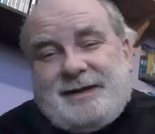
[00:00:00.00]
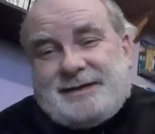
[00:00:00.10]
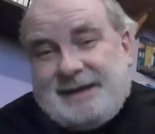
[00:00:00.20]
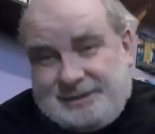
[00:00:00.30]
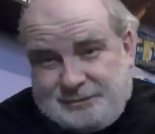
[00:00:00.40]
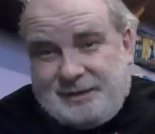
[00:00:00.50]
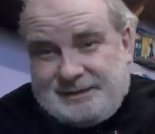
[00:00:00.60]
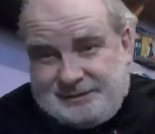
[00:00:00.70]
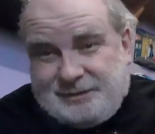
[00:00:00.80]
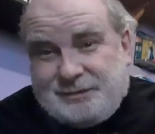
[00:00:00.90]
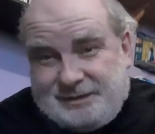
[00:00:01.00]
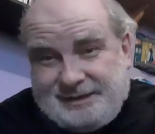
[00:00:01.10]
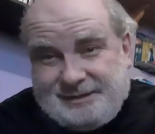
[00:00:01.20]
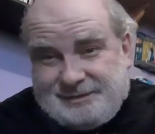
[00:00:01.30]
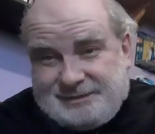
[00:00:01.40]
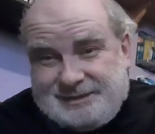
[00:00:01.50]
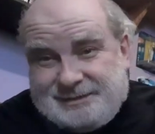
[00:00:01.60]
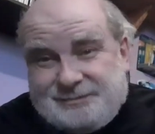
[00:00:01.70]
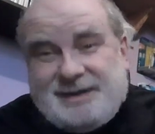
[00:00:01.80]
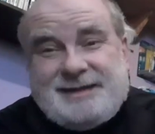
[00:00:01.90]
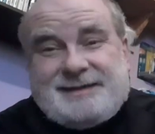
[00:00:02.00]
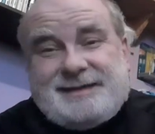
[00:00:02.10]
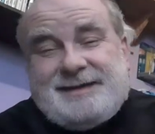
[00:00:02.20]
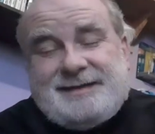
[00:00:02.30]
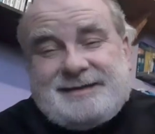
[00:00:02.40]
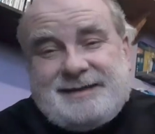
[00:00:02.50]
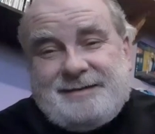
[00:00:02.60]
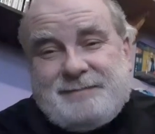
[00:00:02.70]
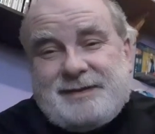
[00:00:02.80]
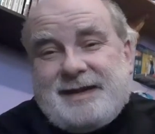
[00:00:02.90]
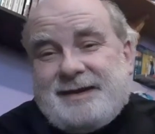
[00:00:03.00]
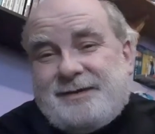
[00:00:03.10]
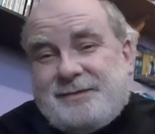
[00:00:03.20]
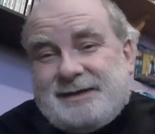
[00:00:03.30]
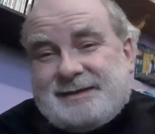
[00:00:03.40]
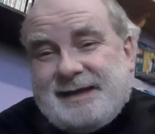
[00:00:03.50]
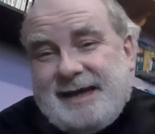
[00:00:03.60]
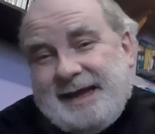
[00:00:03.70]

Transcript: he's quite good in it because he's really sinister, but they always